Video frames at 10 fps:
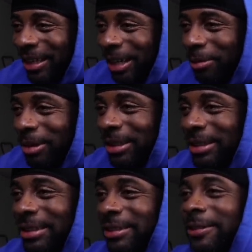that
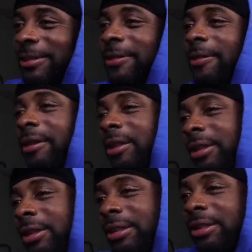was.
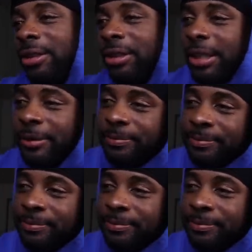Okay.